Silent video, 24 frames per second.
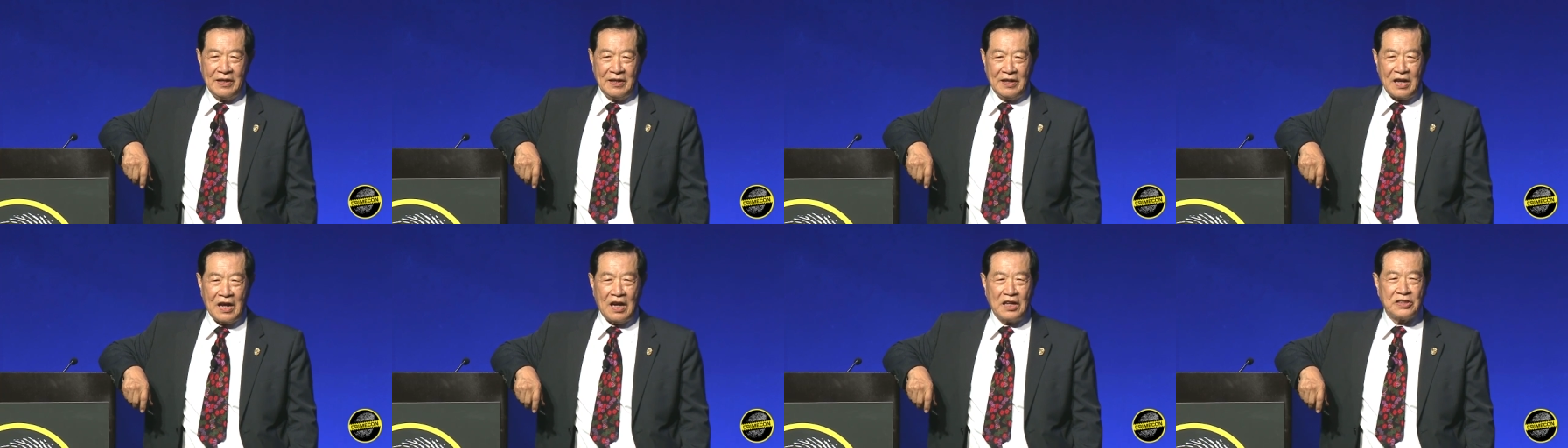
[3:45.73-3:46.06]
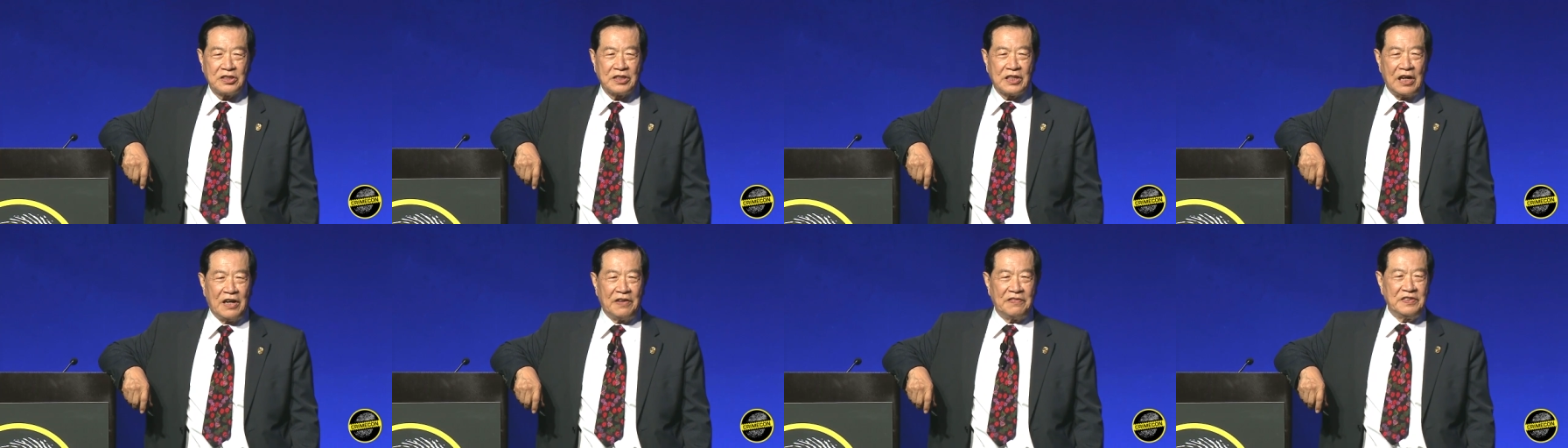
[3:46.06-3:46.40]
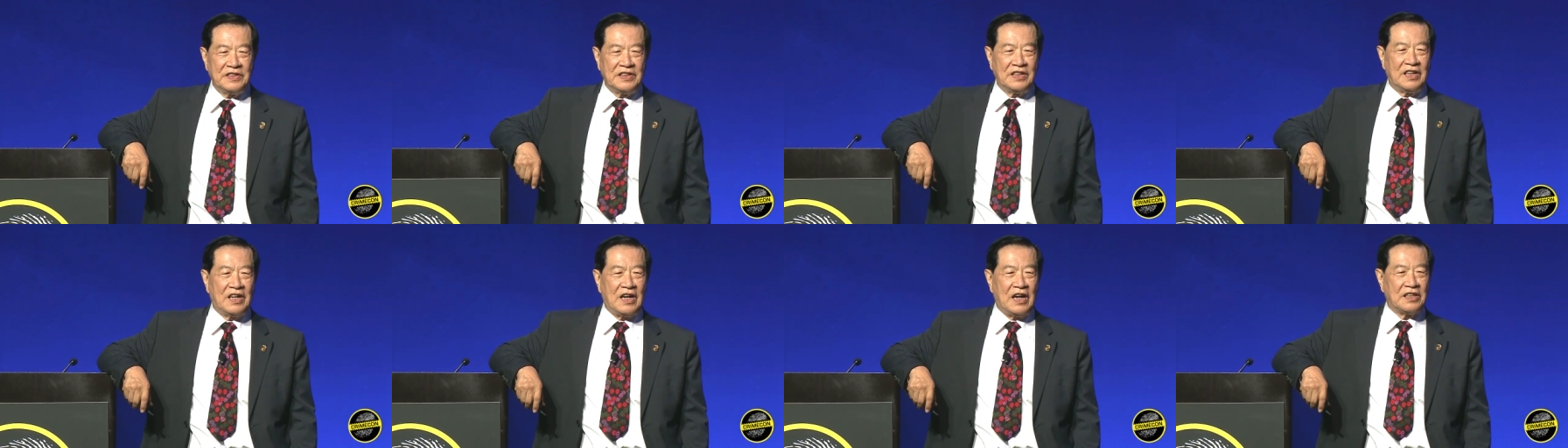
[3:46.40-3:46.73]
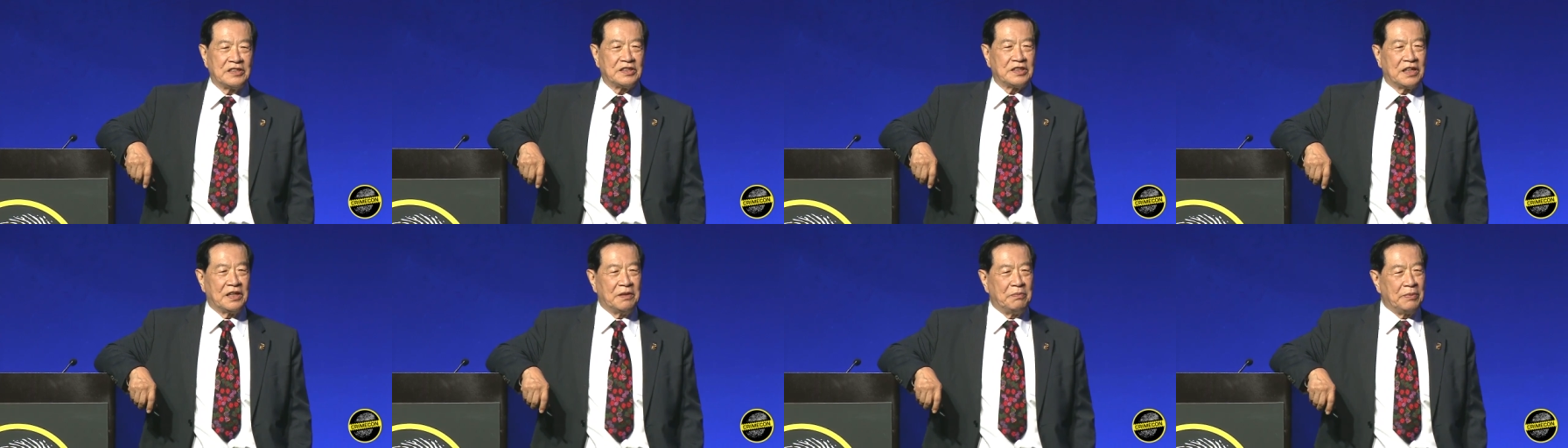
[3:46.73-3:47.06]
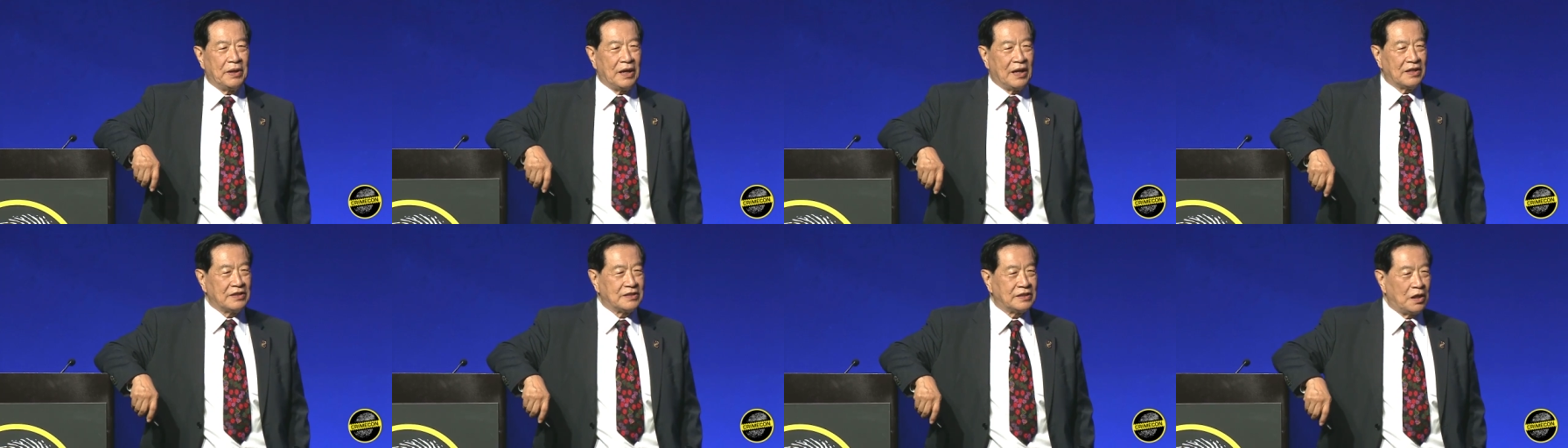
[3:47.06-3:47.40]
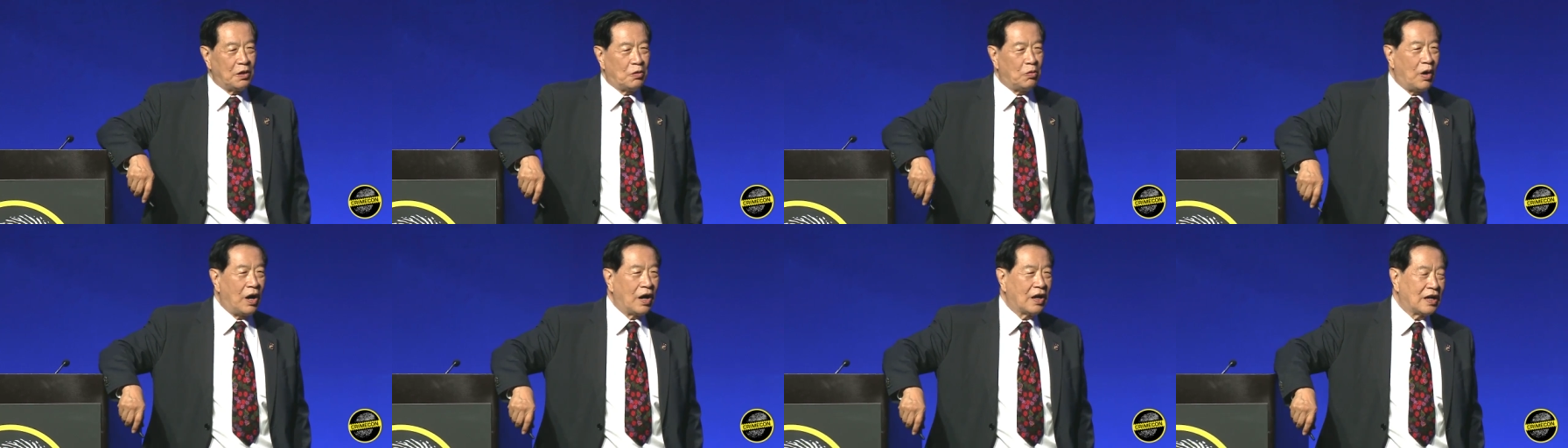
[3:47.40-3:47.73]
Last governor asked me, I said,
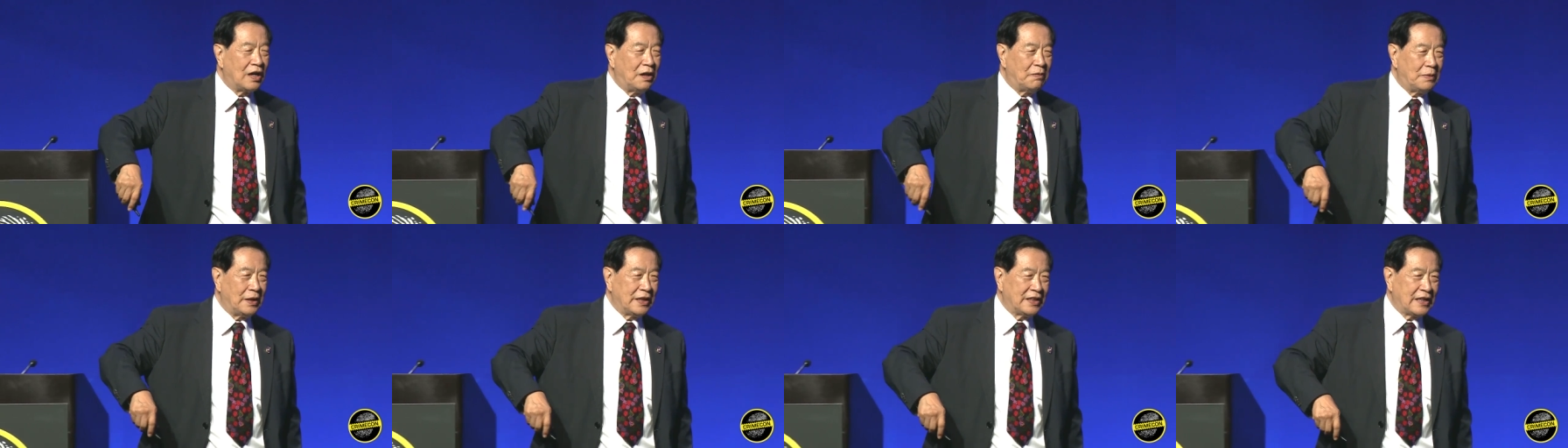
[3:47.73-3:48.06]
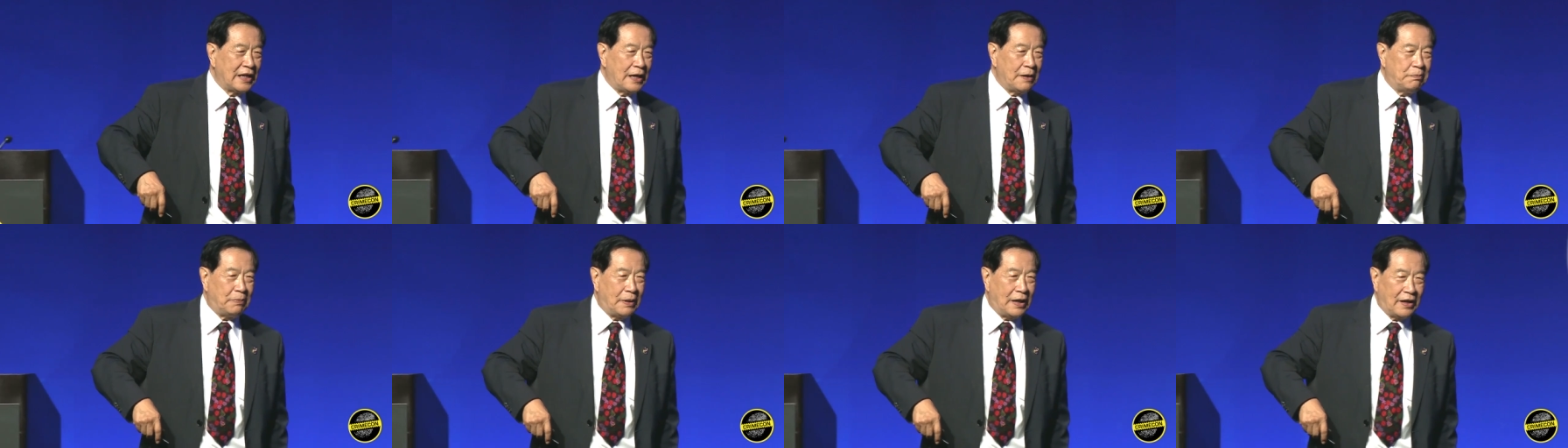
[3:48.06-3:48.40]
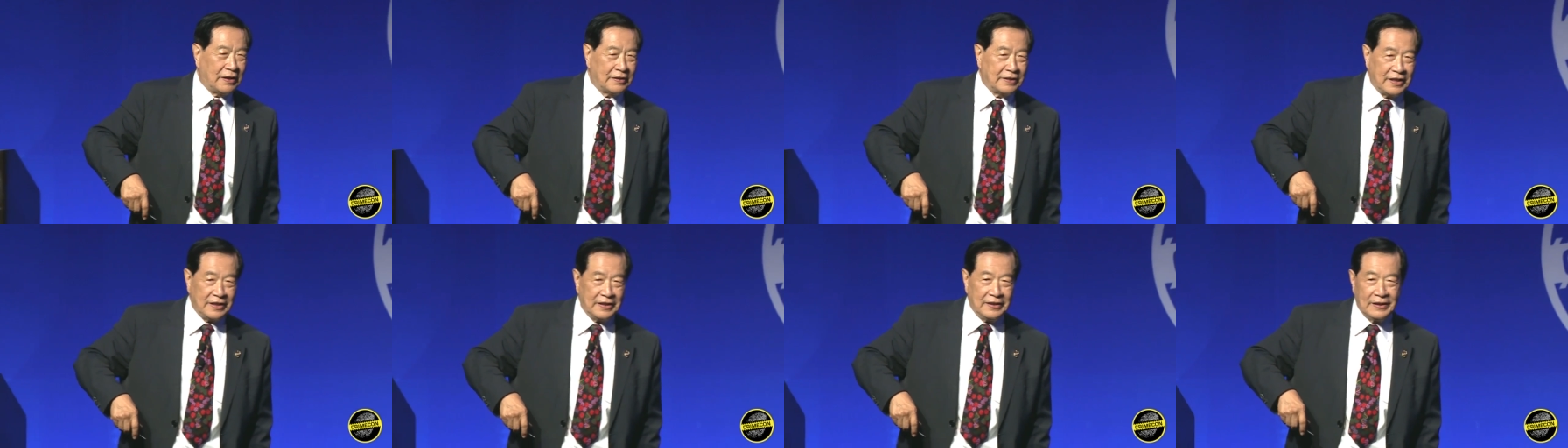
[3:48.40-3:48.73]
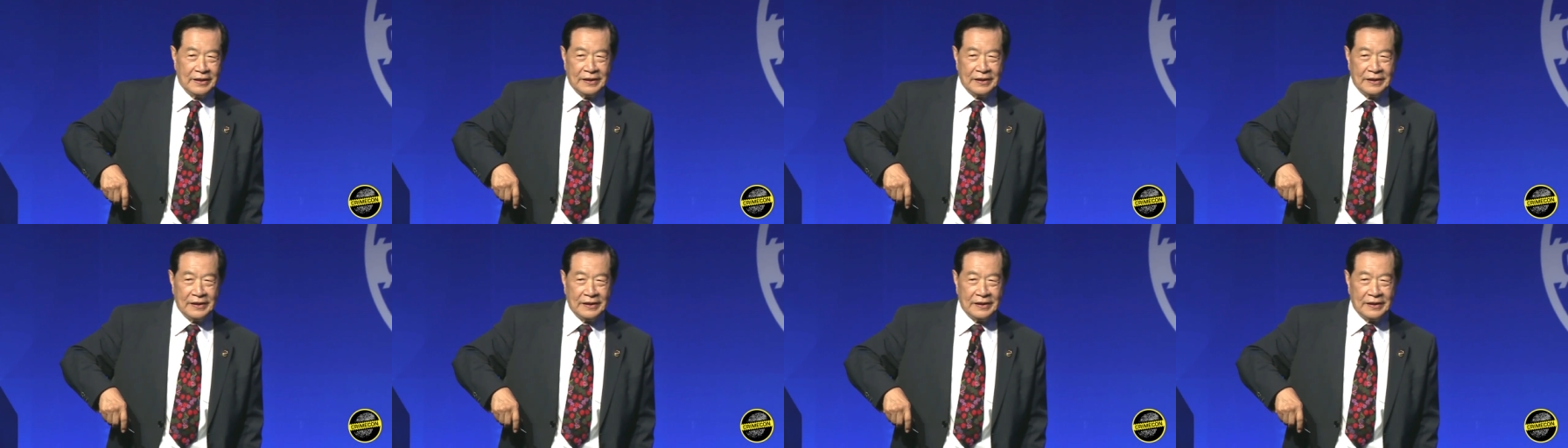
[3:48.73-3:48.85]
walk on my dead body.